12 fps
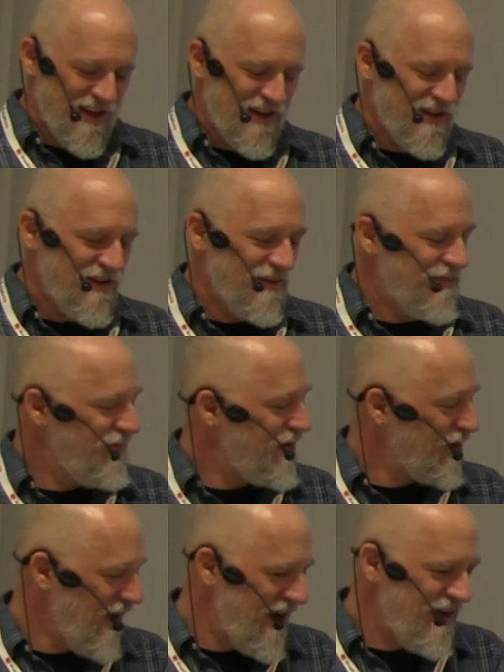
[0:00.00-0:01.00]
uh,
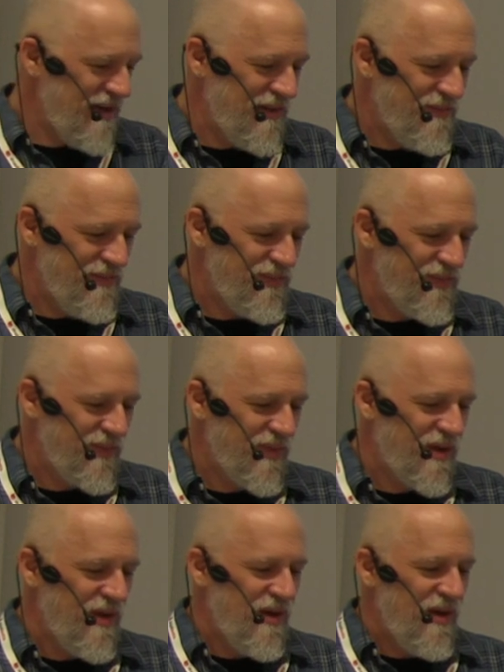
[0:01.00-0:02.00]
degrade,
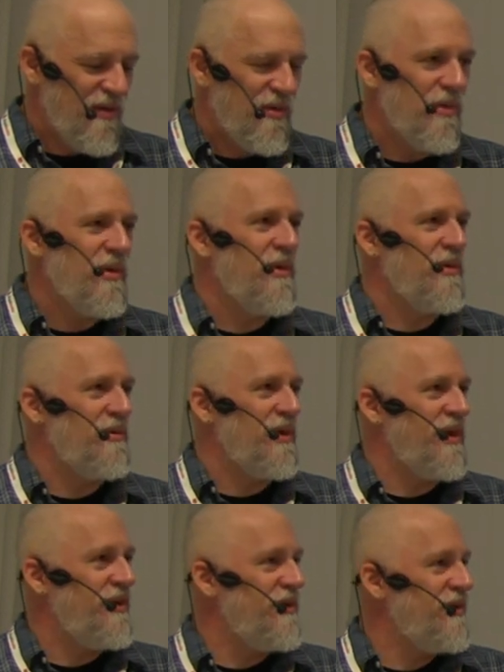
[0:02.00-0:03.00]
what we would
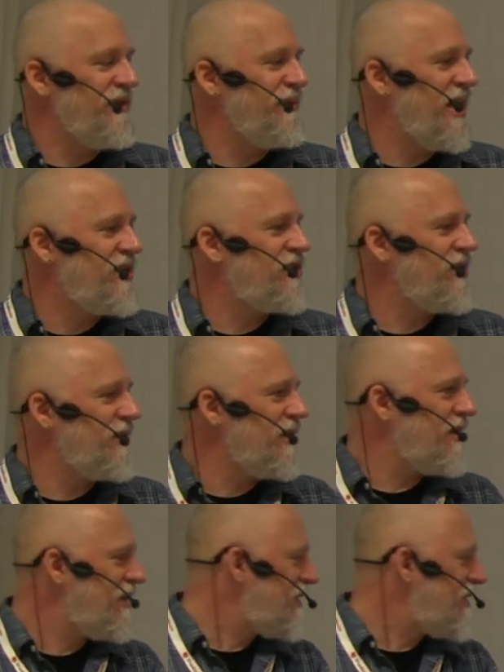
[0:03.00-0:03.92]
want to do is make sure that